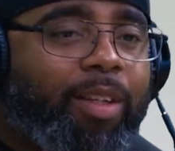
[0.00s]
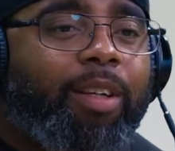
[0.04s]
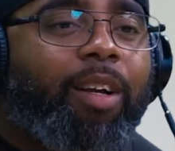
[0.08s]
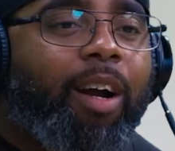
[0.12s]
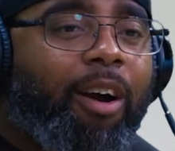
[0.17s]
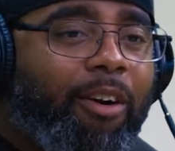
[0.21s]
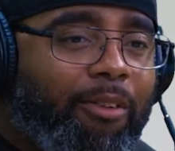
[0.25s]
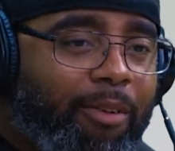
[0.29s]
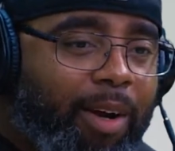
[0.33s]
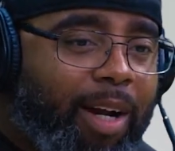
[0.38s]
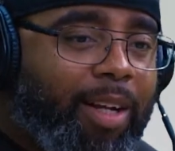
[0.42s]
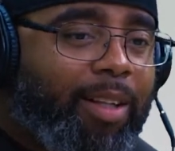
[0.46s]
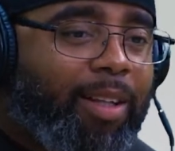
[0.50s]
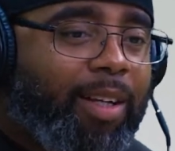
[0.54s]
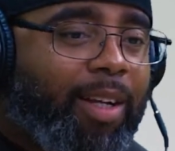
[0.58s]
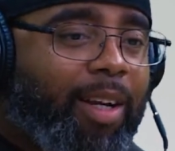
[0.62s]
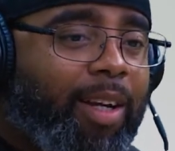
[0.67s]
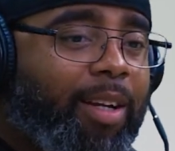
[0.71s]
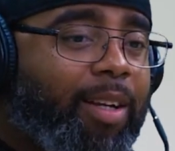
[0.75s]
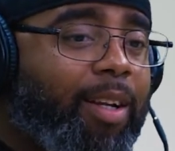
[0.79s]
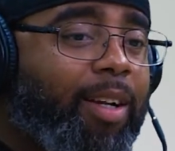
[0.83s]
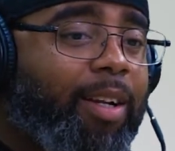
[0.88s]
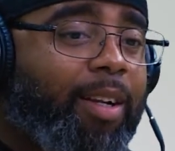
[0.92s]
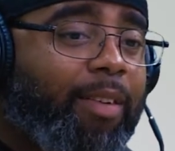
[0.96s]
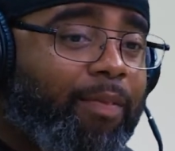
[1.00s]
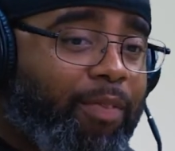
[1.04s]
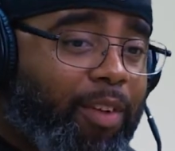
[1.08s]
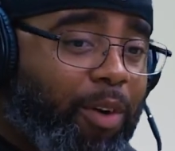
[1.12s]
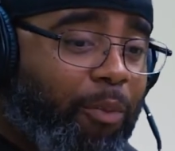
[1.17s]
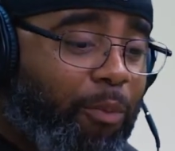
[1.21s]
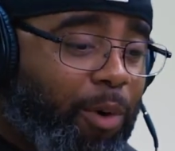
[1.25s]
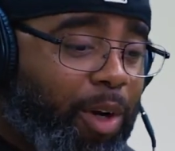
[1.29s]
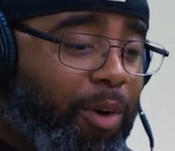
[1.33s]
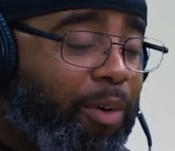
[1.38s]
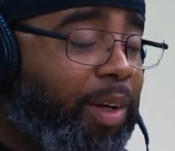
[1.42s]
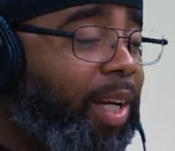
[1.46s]
All right, then
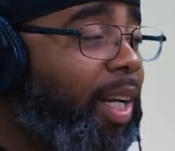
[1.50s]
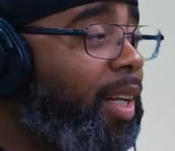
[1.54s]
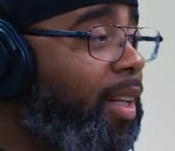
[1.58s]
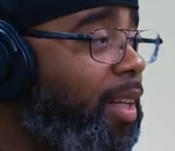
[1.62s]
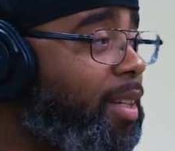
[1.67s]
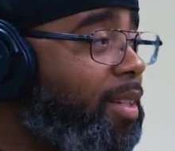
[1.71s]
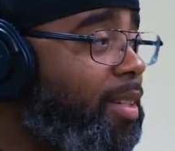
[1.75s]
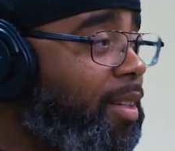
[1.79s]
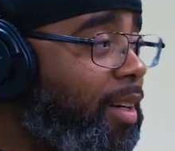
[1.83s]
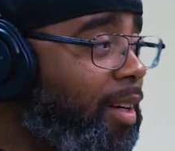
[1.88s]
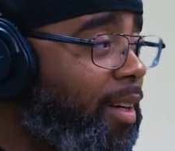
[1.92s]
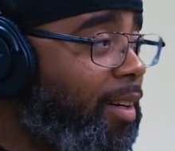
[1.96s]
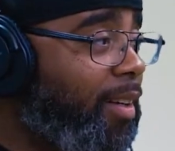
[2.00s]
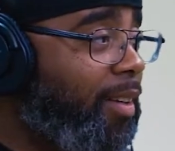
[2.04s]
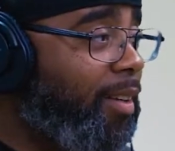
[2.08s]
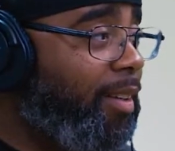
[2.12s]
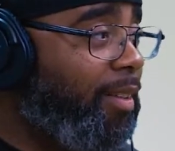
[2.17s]
we're going to get this done.